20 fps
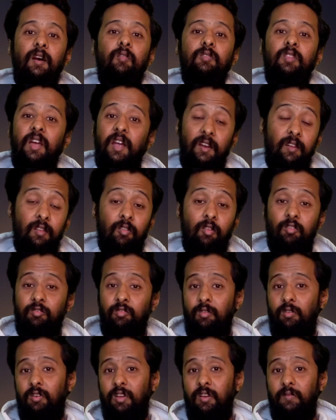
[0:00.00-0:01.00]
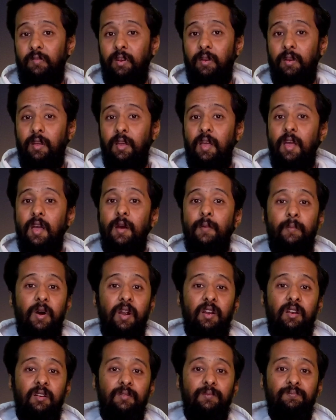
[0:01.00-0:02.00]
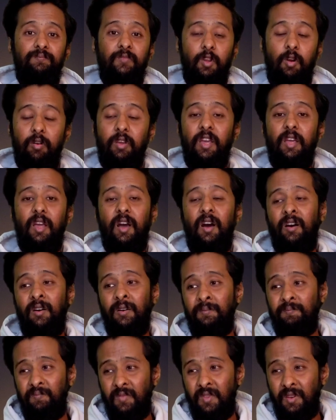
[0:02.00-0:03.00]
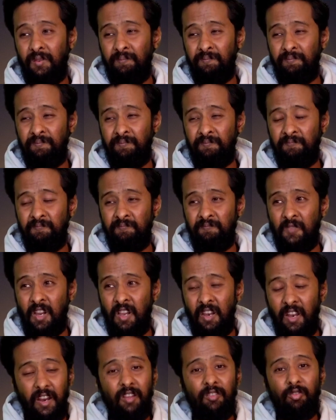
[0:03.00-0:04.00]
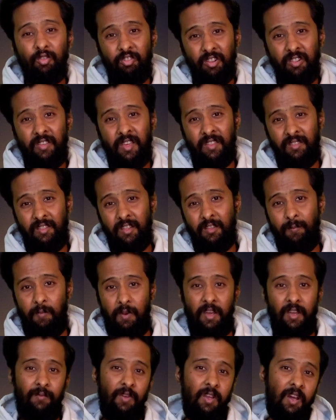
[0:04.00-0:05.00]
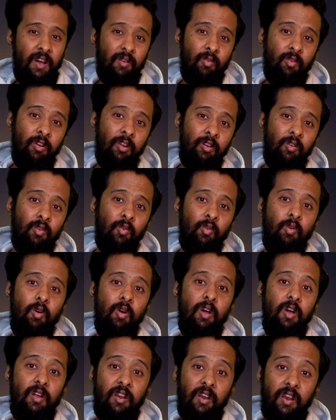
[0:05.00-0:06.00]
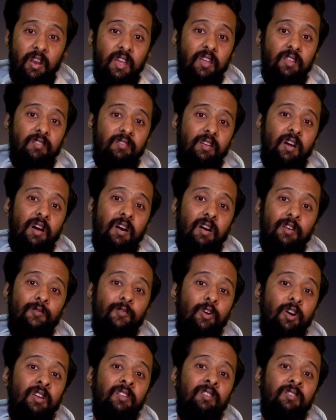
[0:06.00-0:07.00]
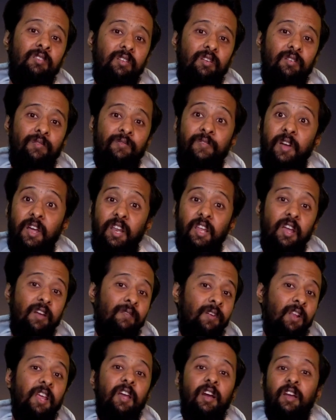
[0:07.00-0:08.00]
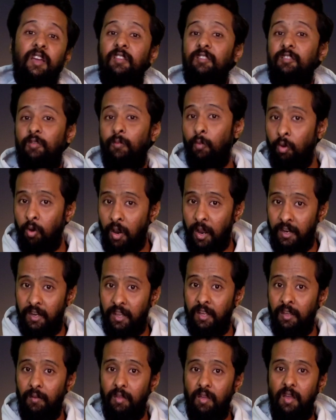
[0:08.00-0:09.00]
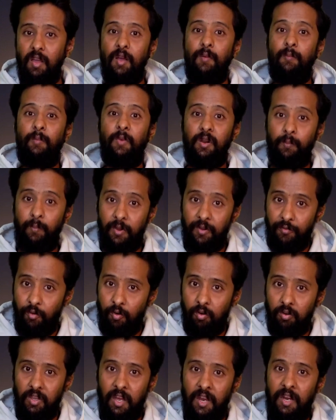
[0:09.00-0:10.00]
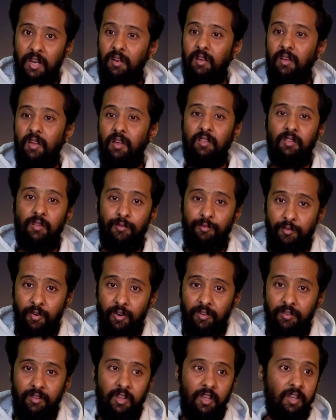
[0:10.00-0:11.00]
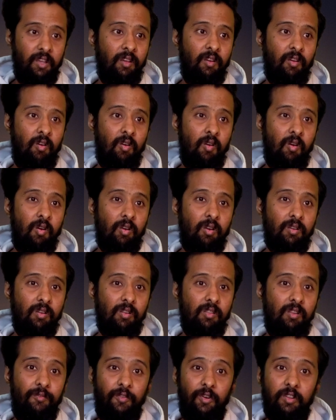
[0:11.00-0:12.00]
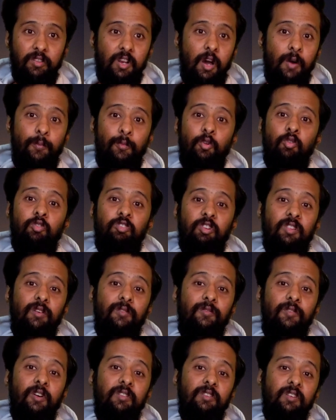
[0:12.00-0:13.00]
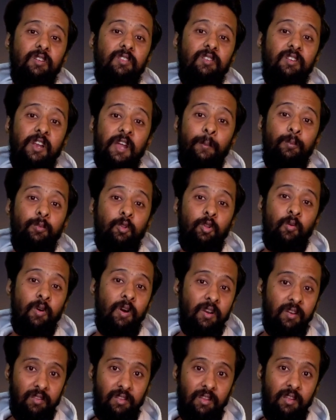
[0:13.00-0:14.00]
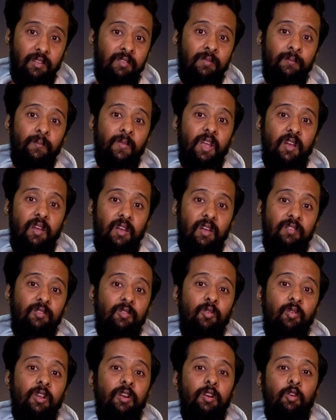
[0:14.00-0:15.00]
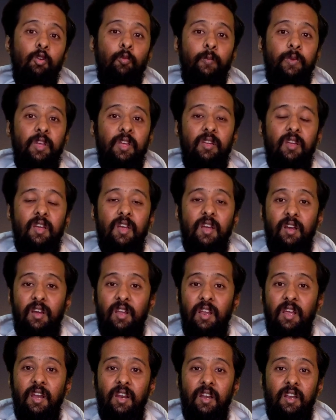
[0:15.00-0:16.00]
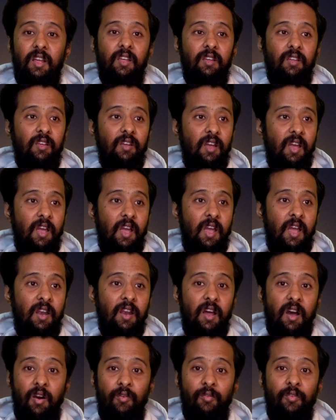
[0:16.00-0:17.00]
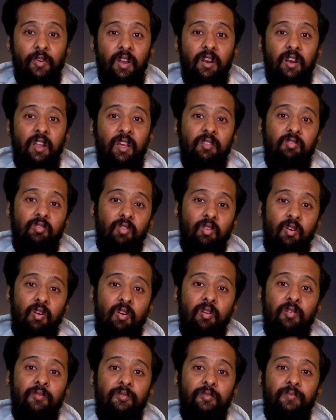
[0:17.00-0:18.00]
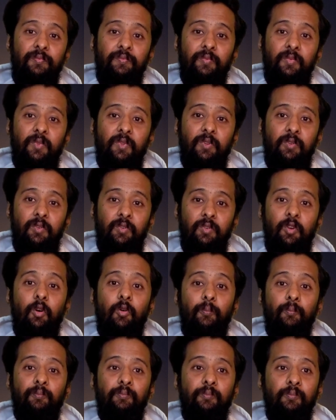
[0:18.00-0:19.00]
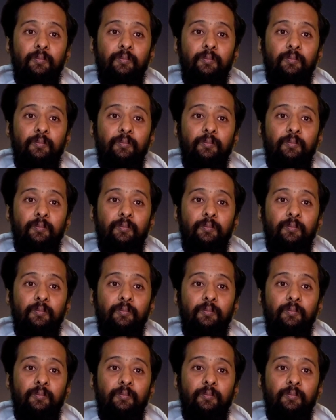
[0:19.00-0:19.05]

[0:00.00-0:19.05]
now that is also not given but okay uh, Linux Socials has this plan. We are going to raise our voice very heavily against moonlighting. But before that, the first thing or the first approach and the first step towards this is going to be creating an awareness of you know